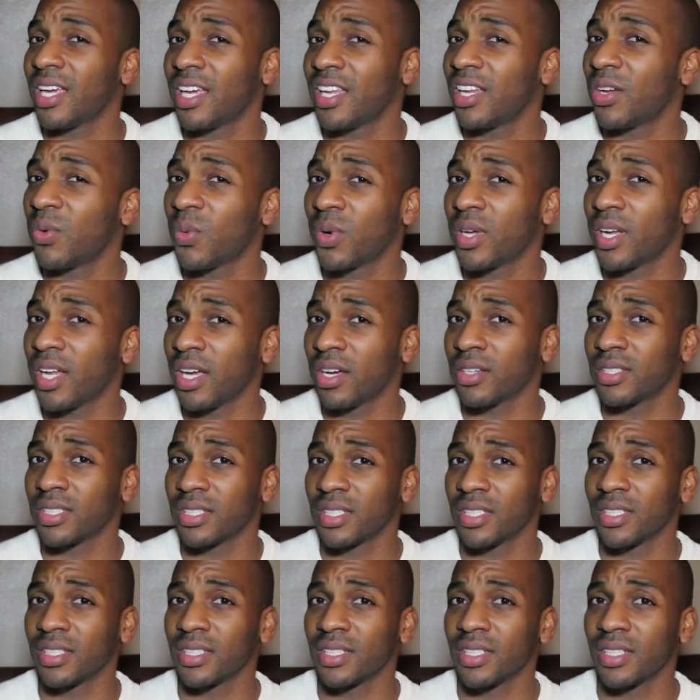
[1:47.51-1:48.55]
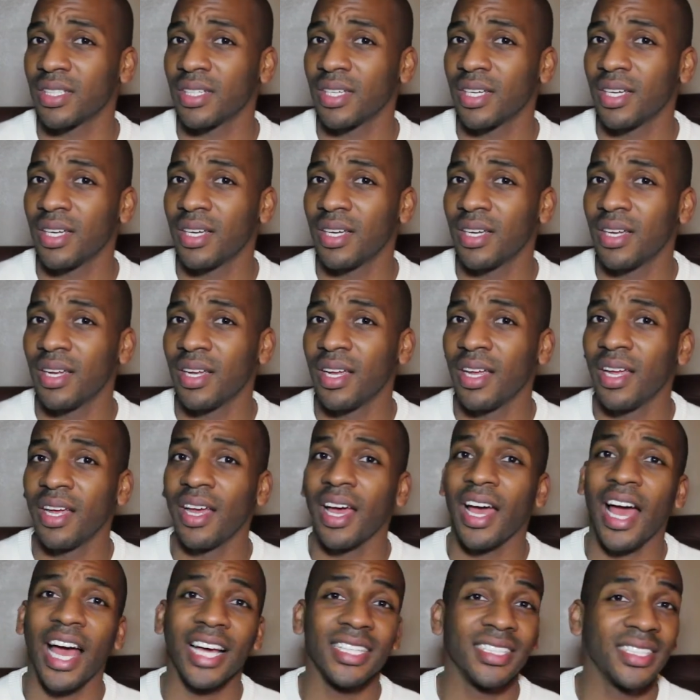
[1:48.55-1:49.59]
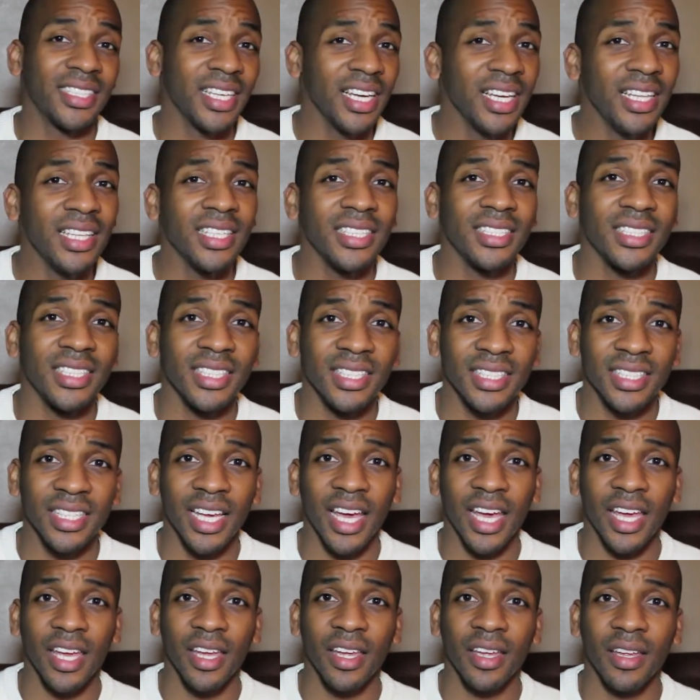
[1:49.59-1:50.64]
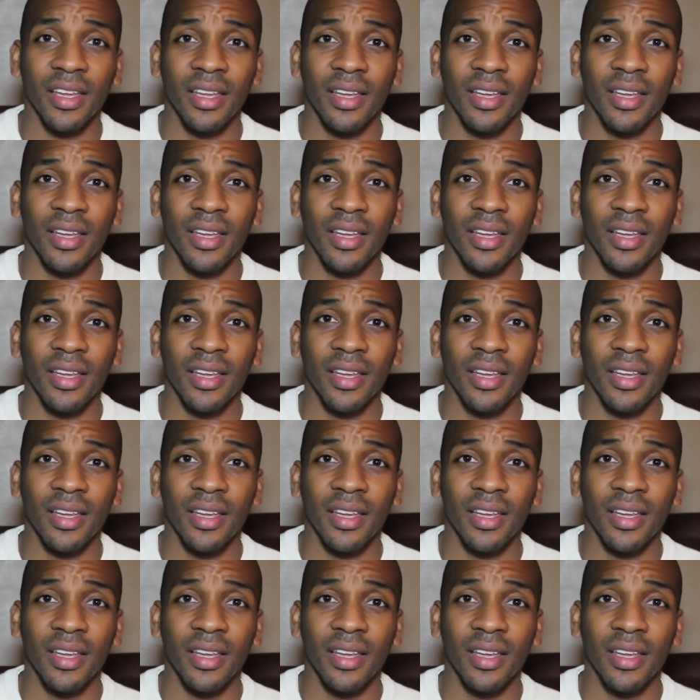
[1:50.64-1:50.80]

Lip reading: anyone else's. I say this to say,